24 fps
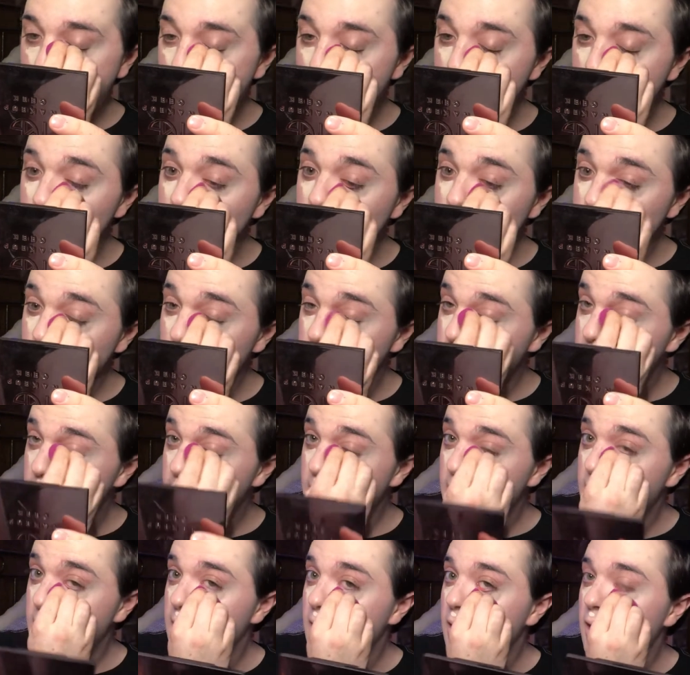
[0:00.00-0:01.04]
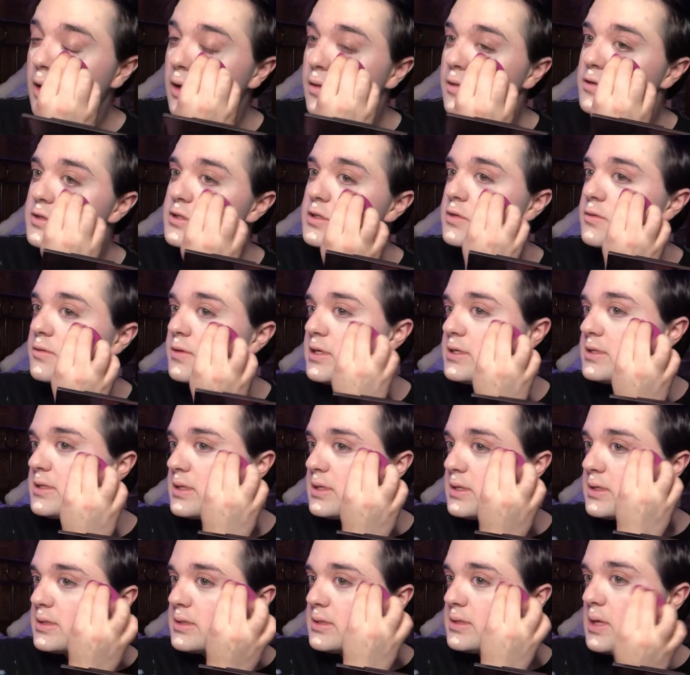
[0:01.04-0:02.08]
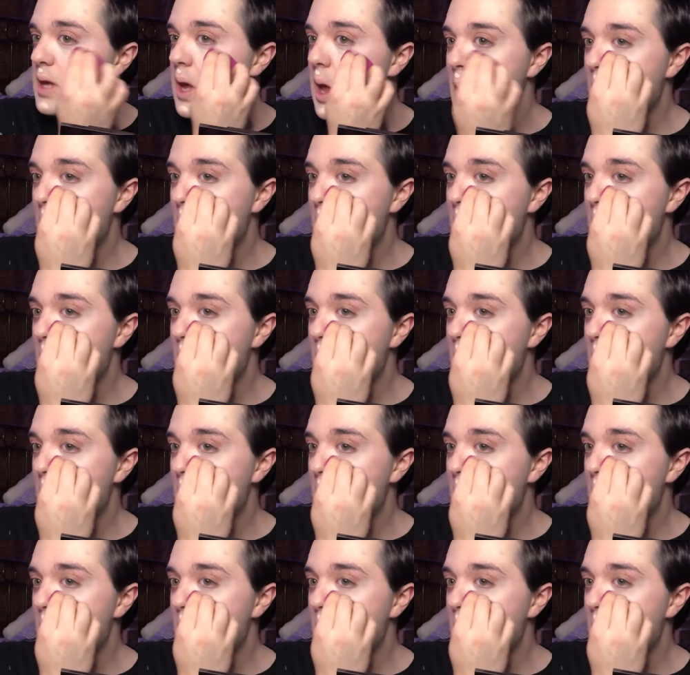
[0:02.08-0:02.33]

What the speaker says: Make sure I'm getting in all those creases.